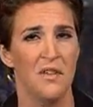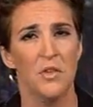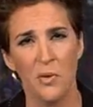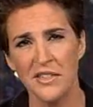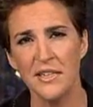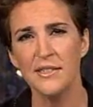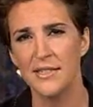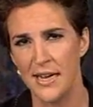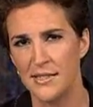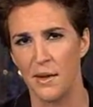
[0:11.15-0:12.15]
If the
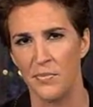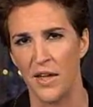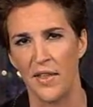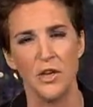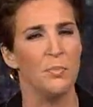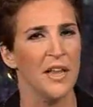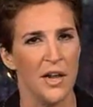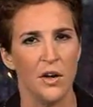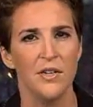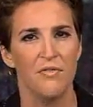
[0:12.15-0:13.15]
president says something that you
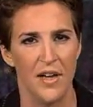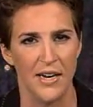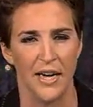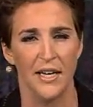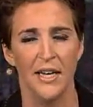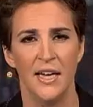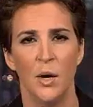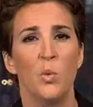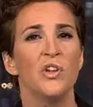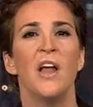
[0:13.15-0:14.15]
plan on defending,
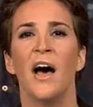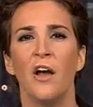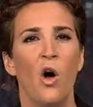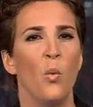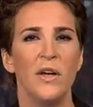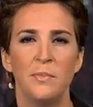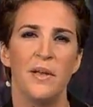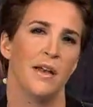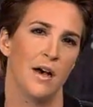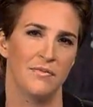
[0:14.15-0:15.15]
it will not always
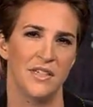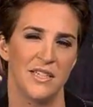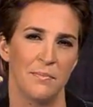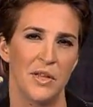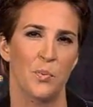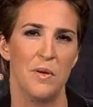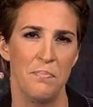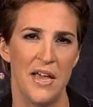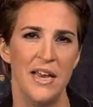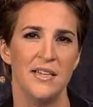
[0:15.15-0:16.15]
be enough to simply
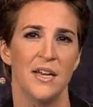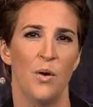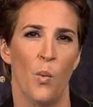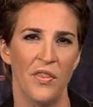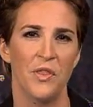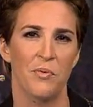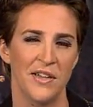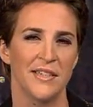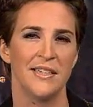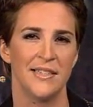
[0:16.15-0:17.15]
repeat what the
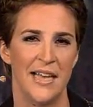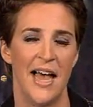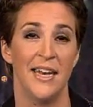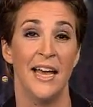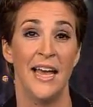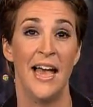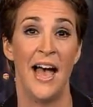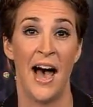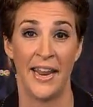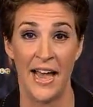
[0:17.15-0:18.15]
president said
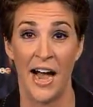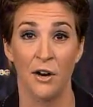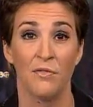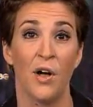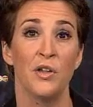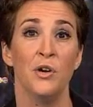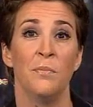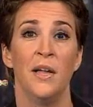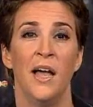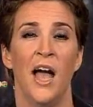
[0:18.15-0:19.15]
at a higher
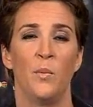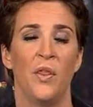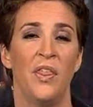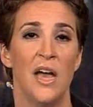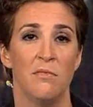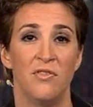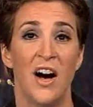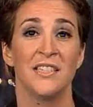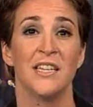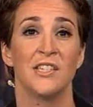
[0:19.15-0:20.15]
volume and with the
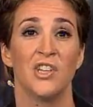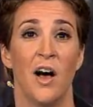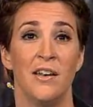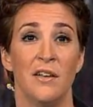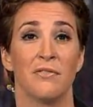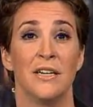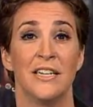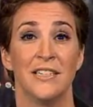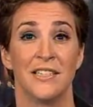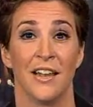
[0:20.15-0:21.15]
emphasis on
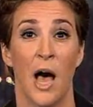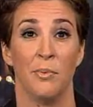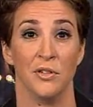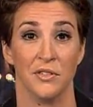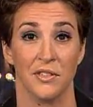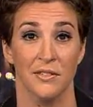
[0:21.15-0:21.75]
different syllables.